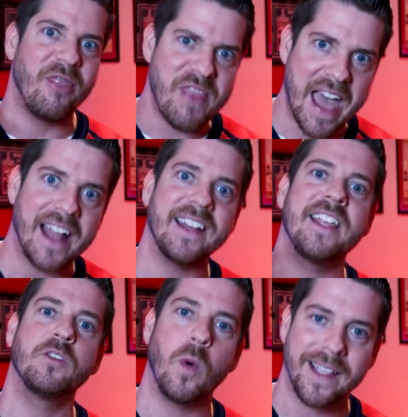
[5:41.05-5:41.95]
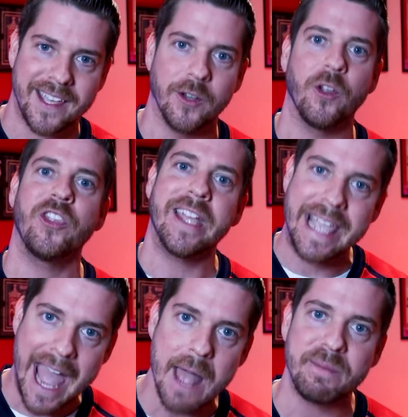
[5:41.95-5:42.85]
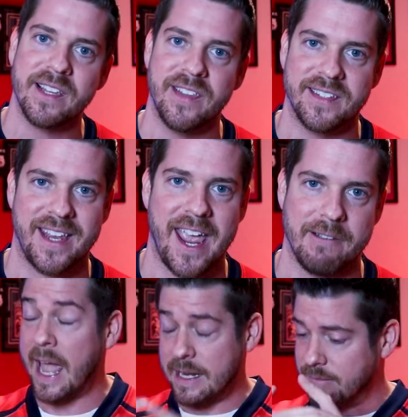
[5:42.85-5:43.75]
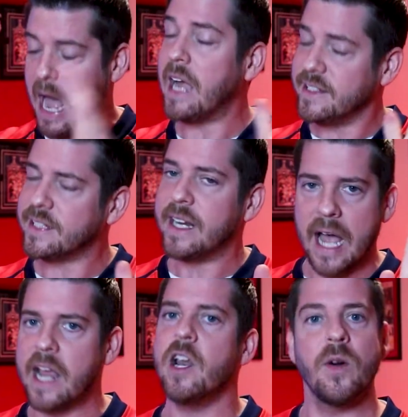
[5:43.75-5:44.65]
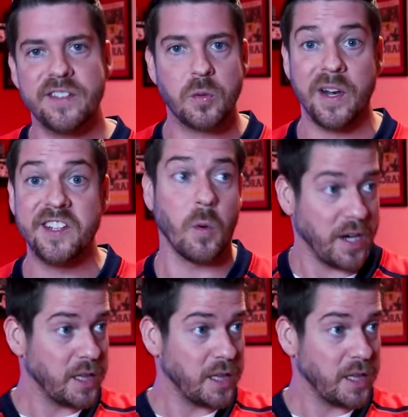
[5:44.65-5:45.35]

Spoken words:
That is what killed the Caps in this game. And hindsight, I know, is 2020.